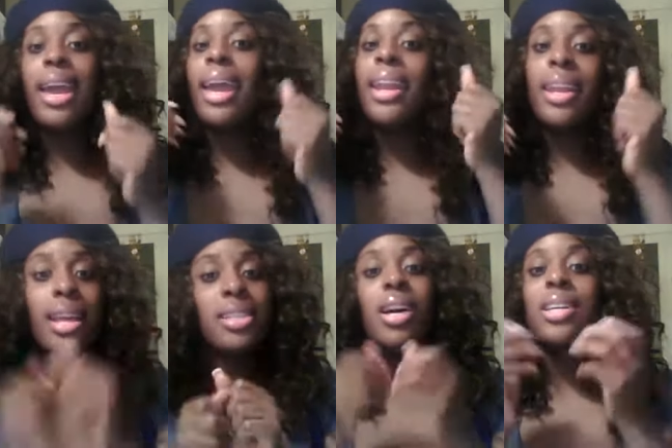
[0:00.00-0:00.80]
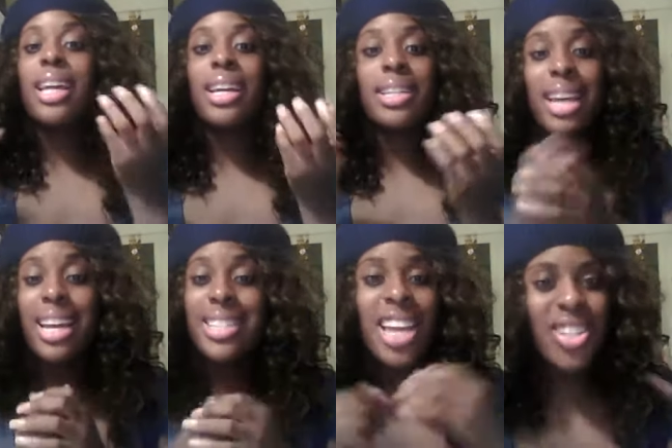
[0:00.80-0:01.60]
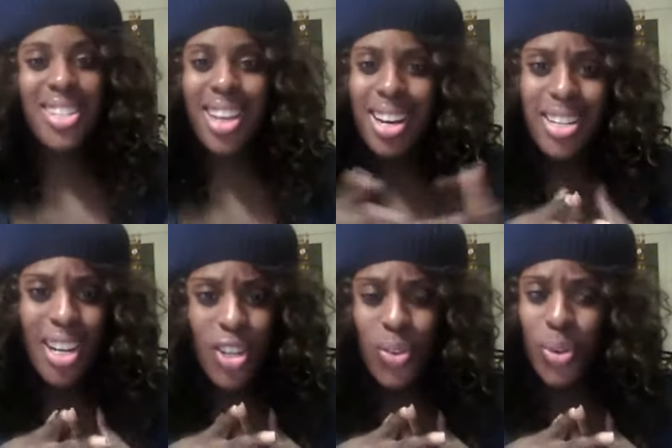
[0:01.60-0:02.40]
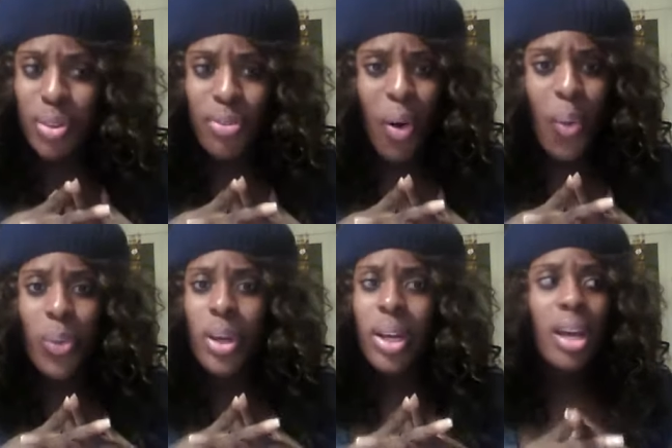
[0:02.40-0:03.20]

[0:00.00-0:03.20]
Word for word: and as long as I could text, I just got a touch screen phone